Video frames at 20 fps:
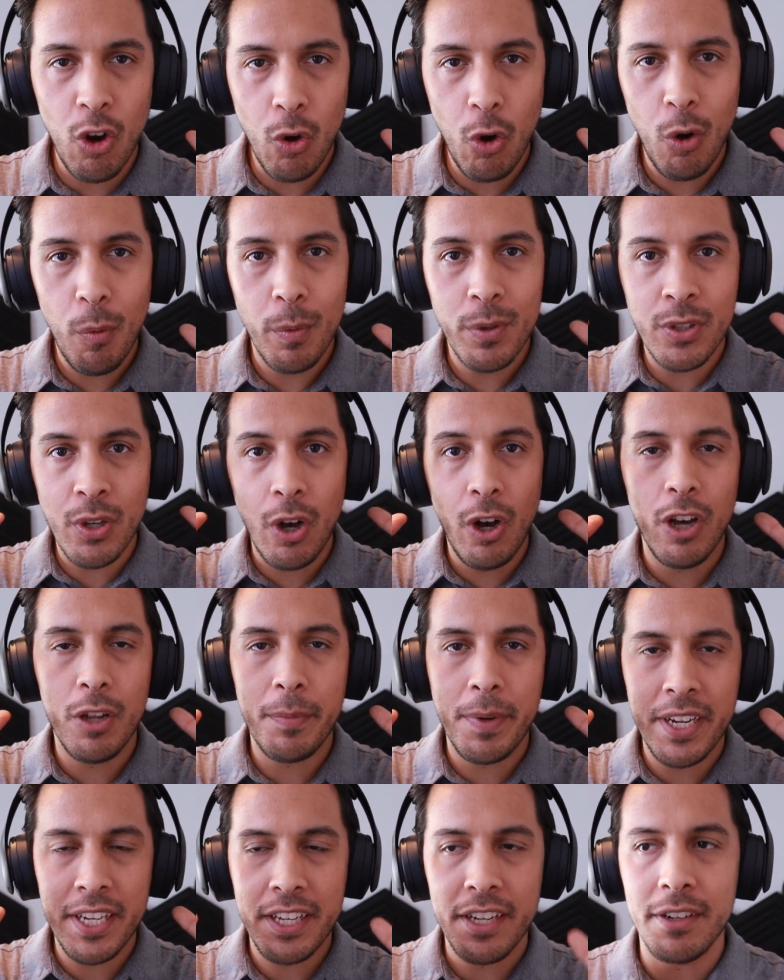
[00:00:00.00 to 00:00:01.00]
almost
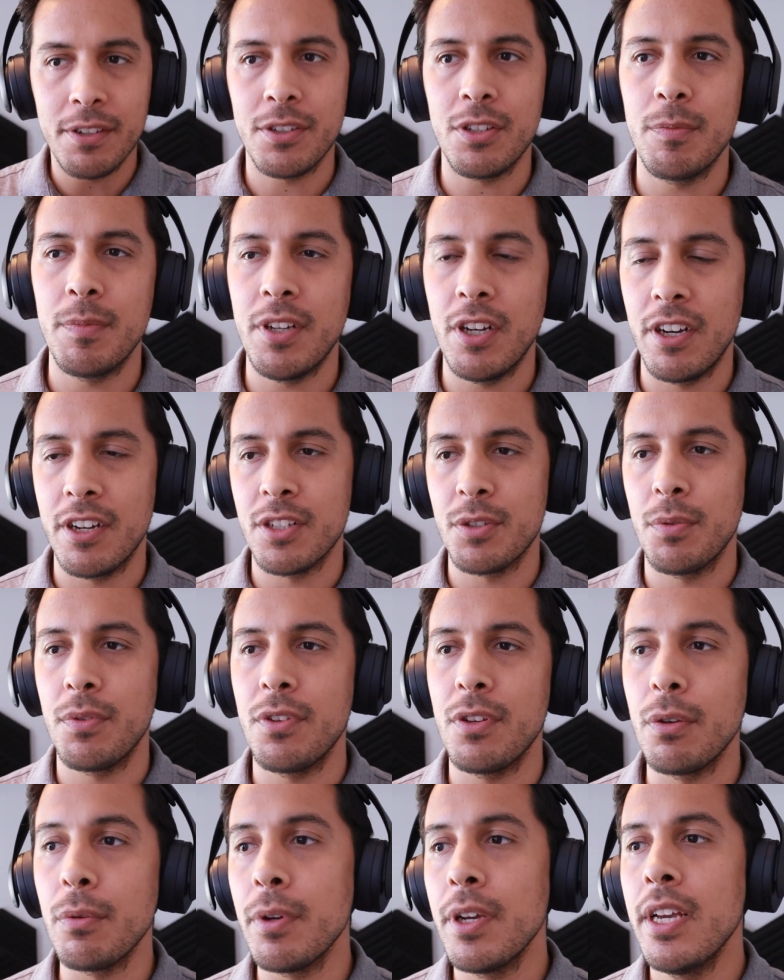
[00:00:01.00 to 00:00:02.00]
on my ears, to be honest
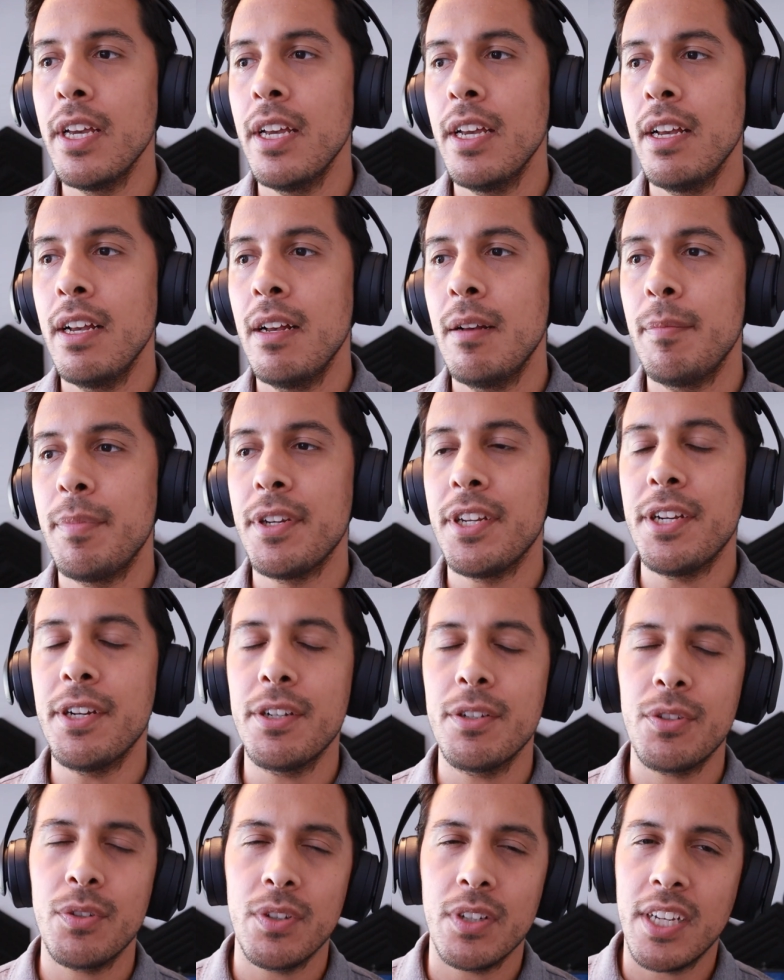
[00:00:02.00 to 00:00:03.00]
with you. But
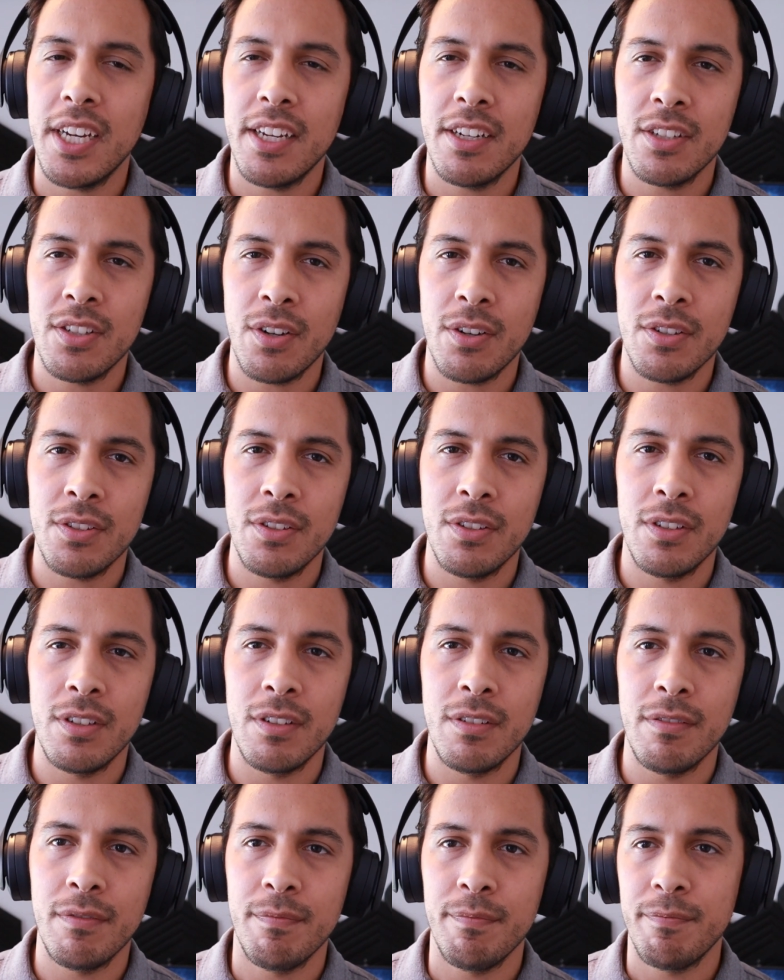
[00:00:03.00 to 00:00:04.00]
here's where it kind of starts
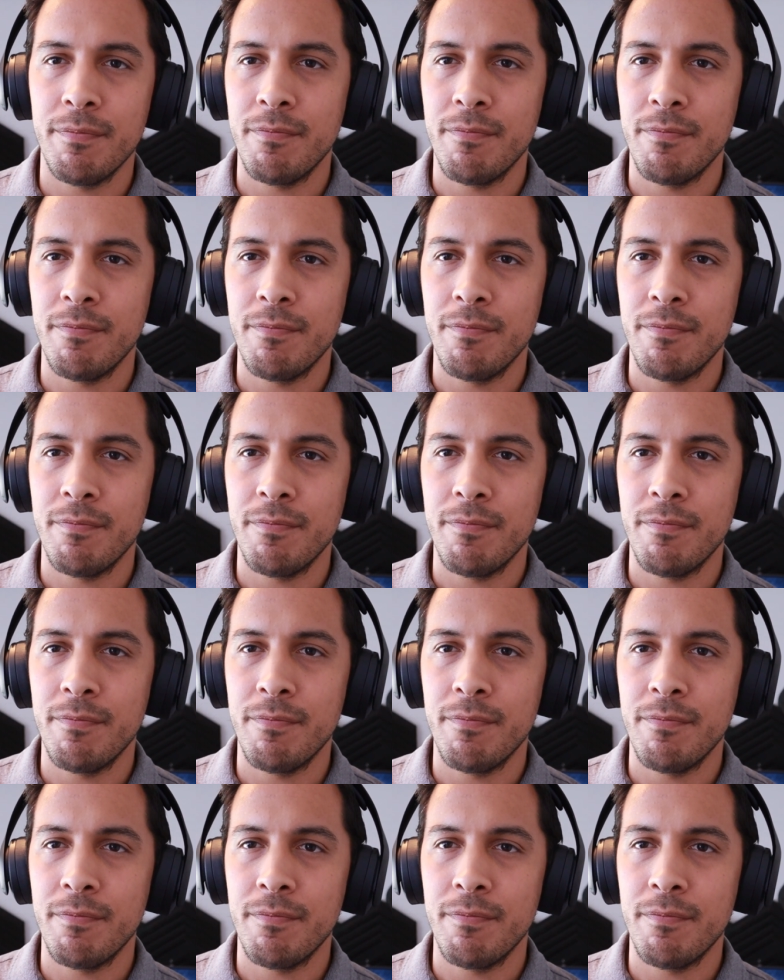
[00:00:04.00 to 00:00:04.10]
to